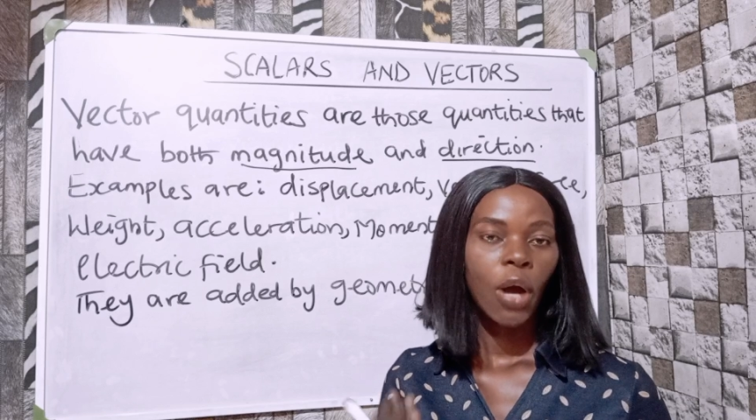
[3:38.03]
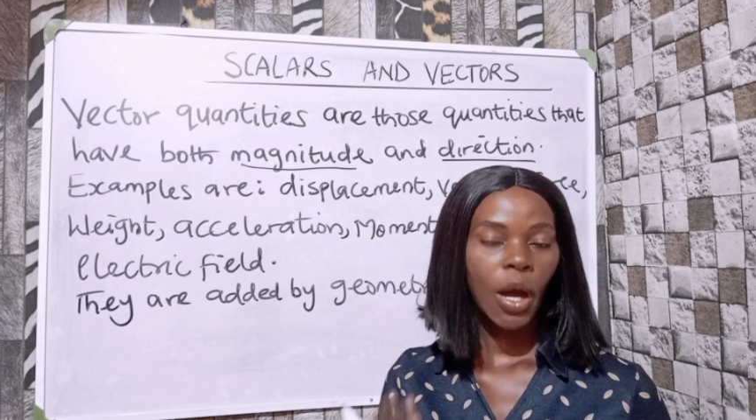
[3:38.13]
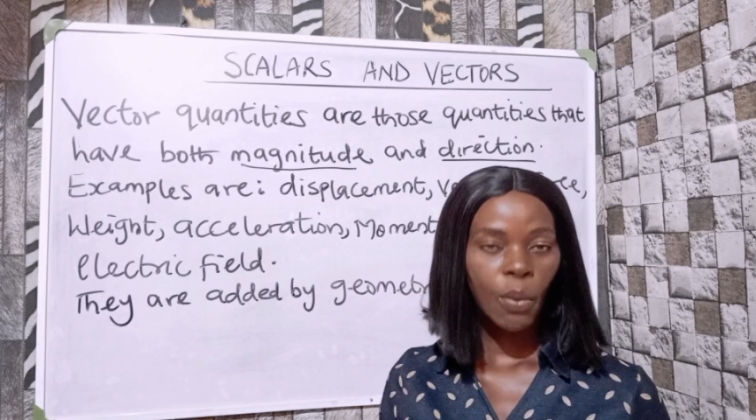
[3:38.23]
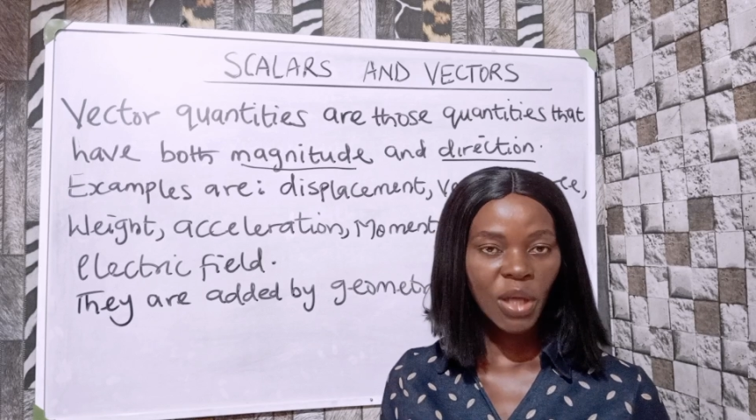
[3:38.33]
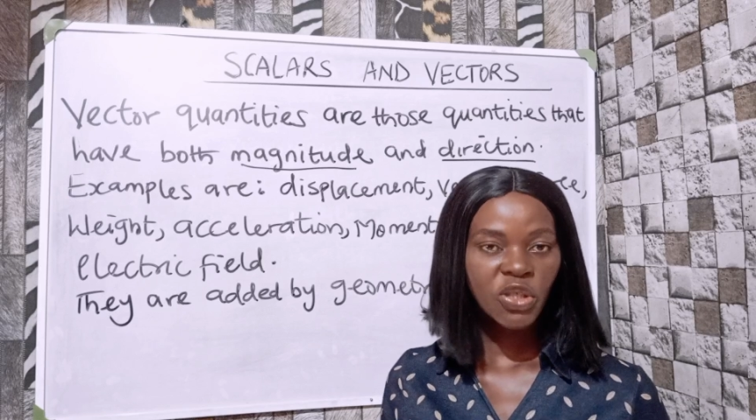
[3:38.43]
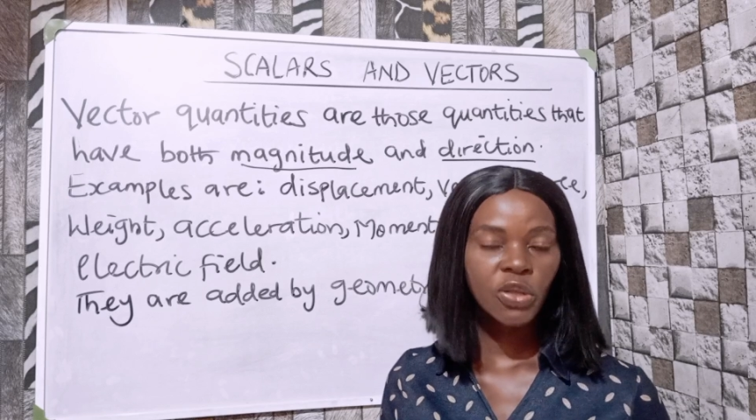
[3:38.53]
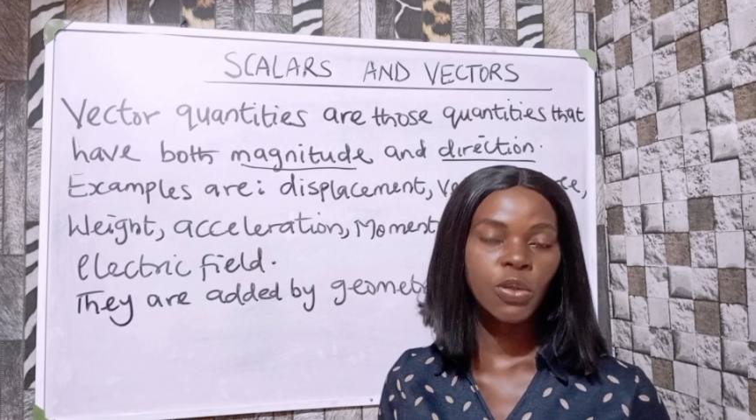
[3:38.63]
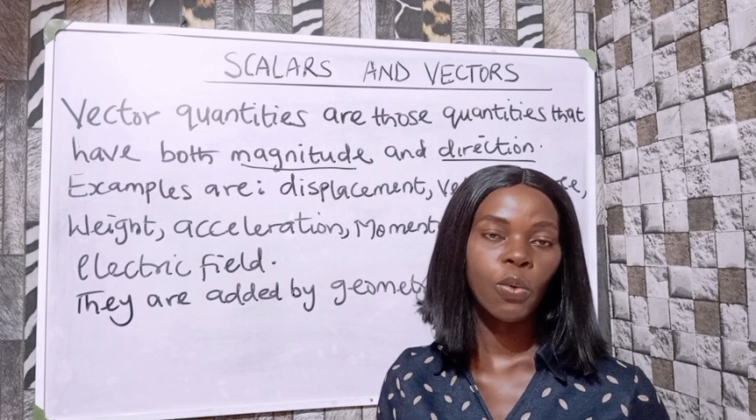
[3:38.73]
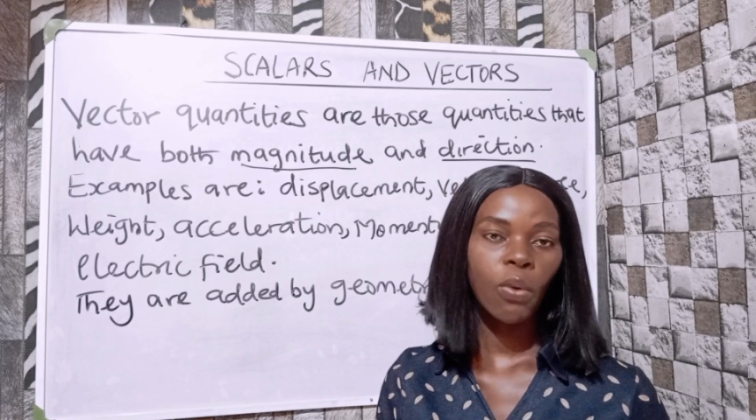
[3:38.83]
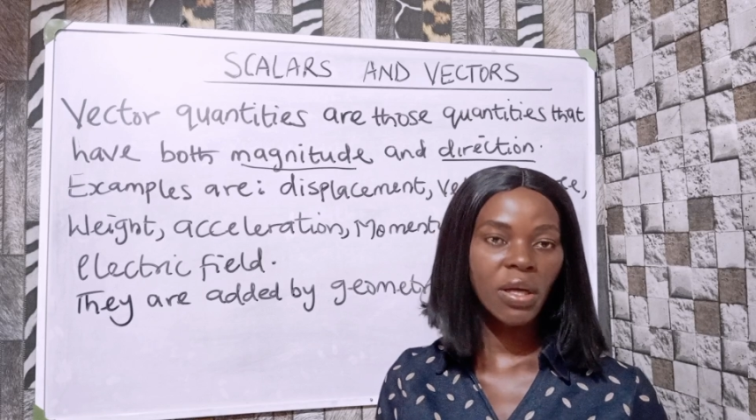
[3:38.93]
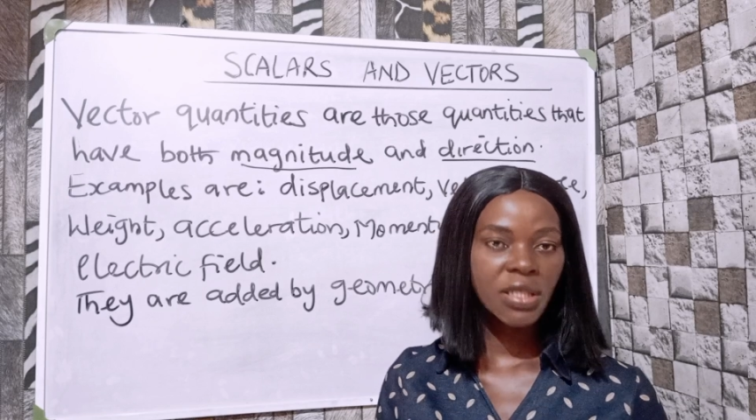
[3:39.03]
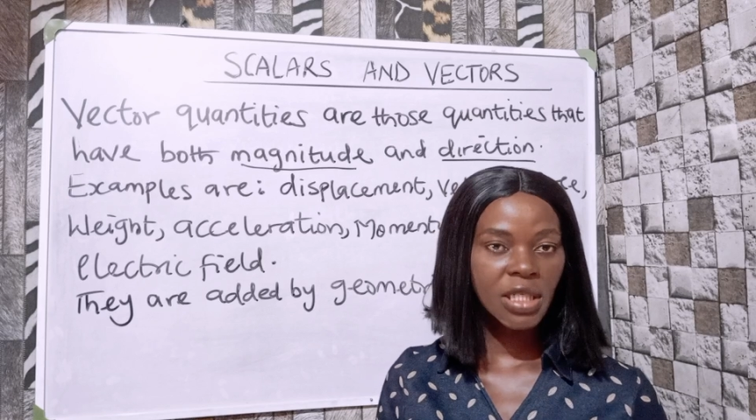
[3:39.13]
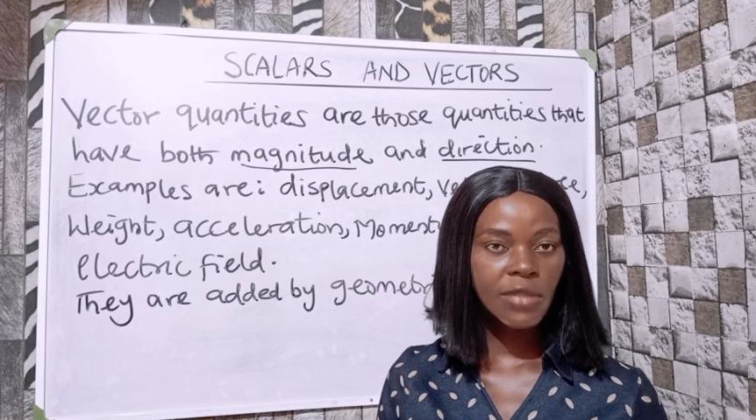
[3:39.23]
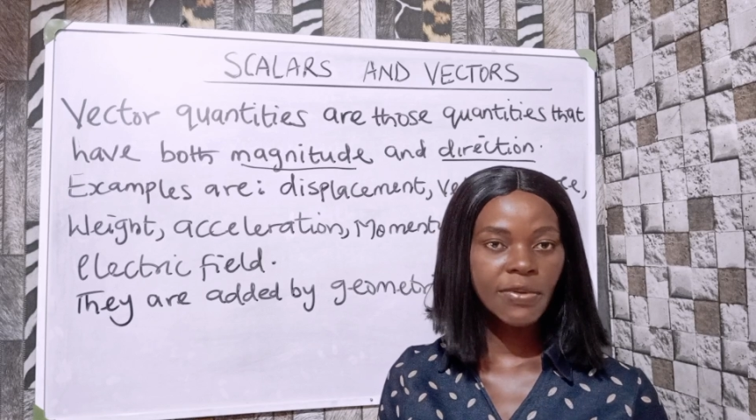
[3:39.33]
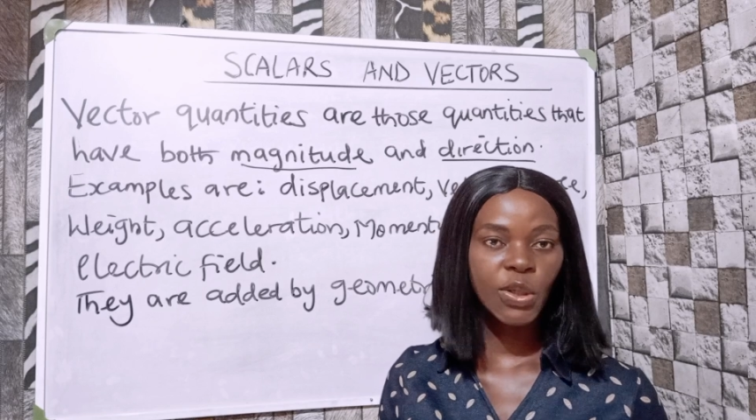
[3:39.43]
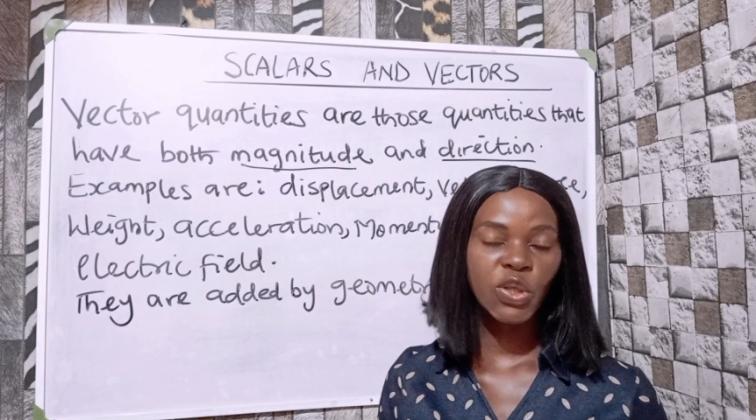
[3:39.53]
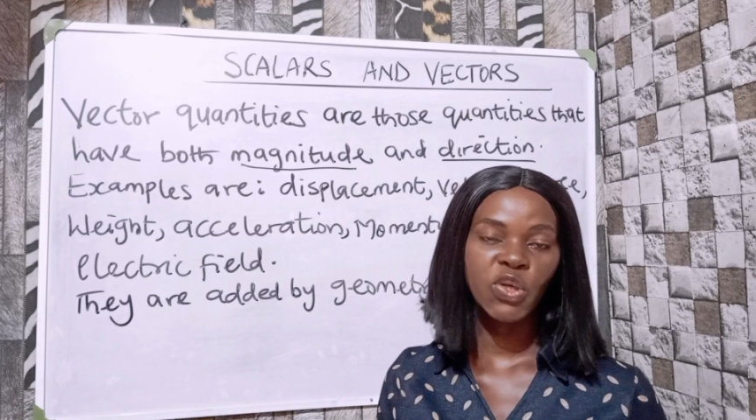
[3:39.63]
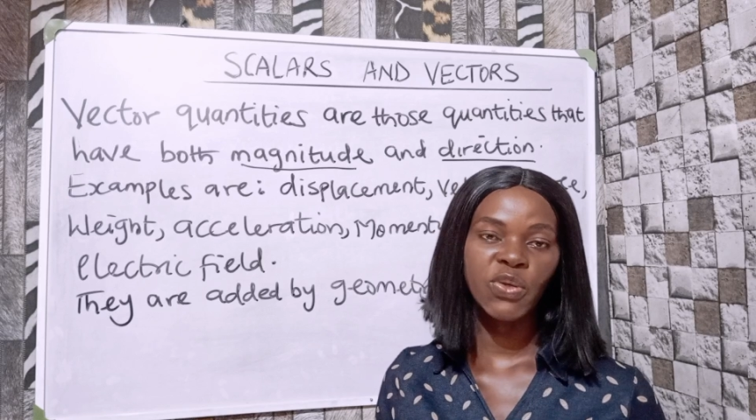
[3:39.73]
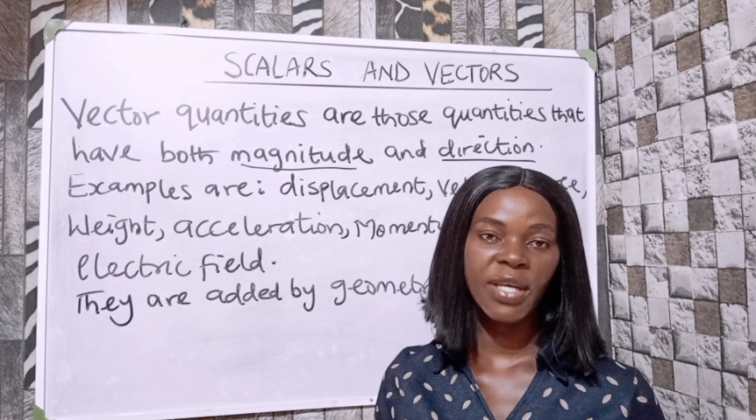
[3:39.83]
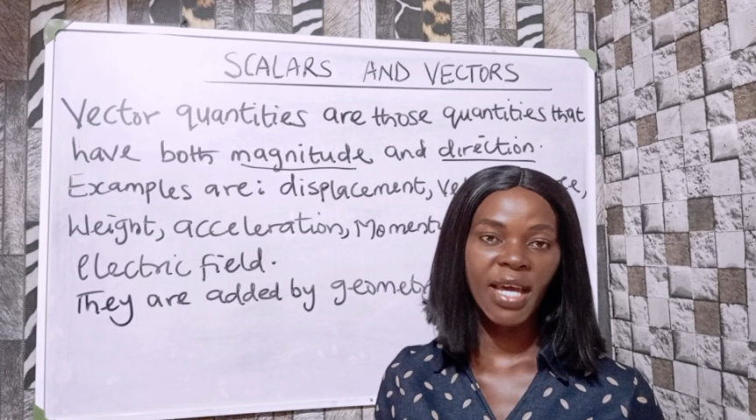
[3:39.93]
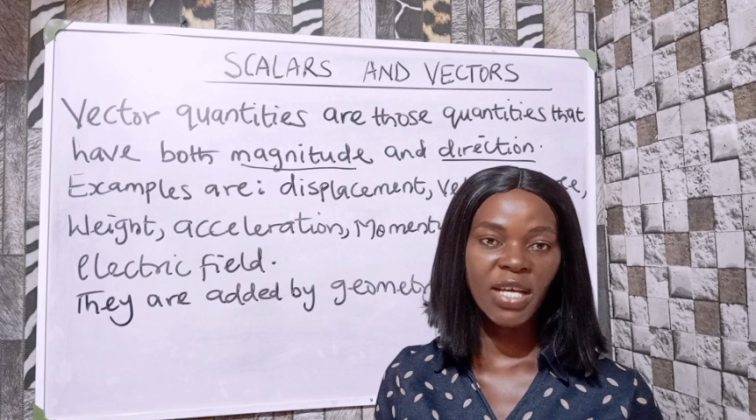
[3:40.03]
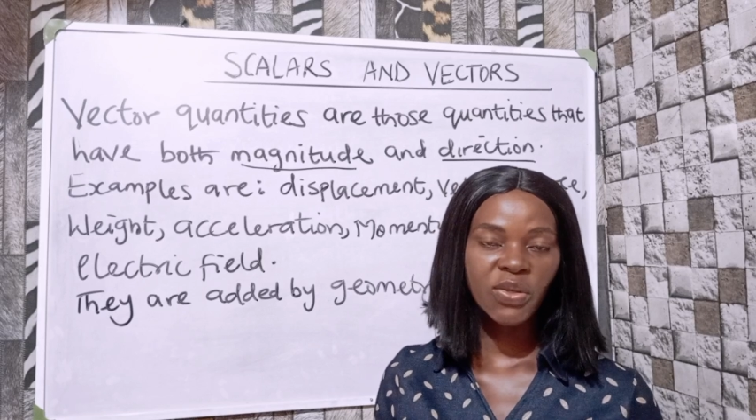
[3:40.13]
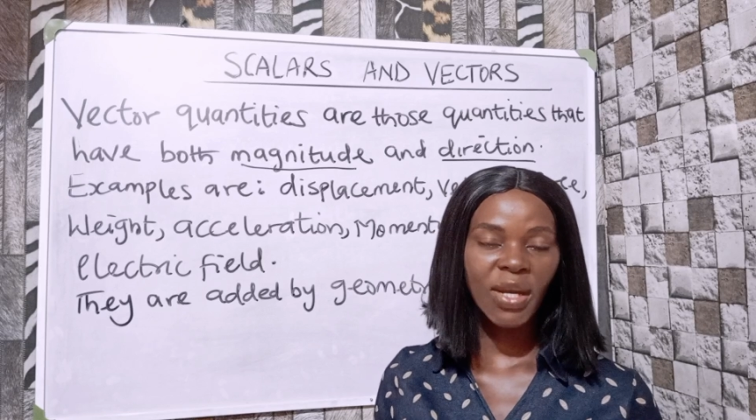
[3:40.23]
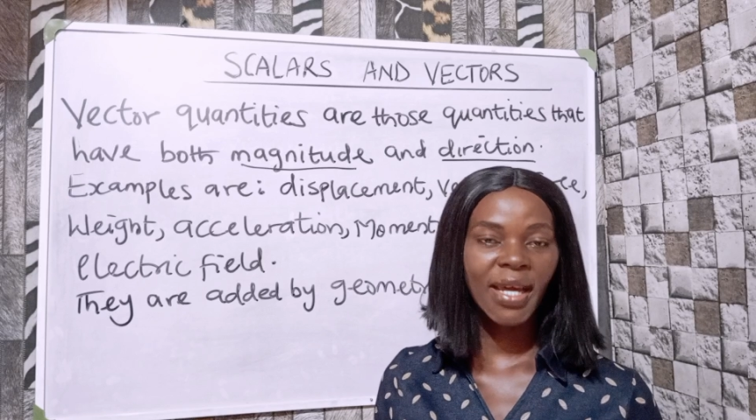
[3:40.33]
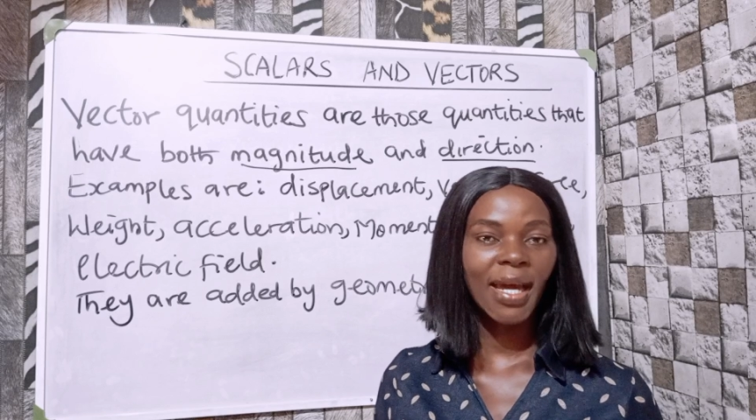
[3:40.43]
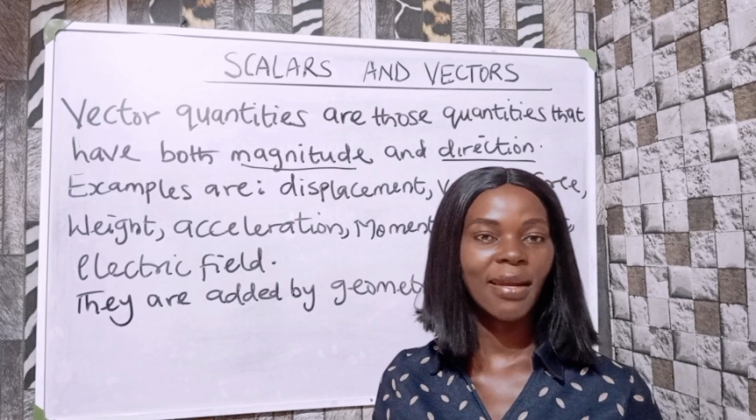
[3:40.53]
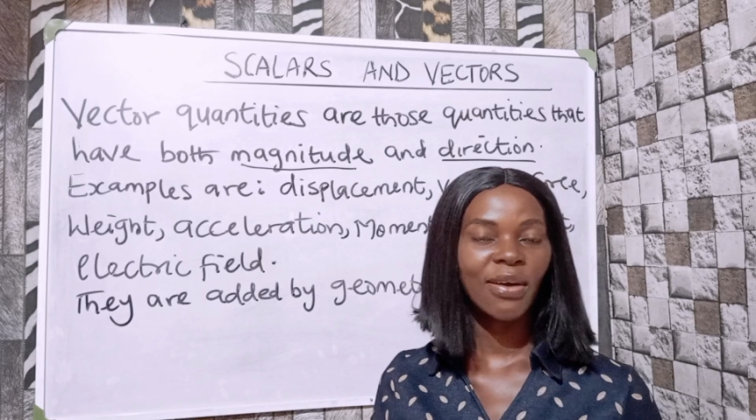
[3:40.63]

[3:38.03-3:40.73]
I want you to watch this video to the end so that you can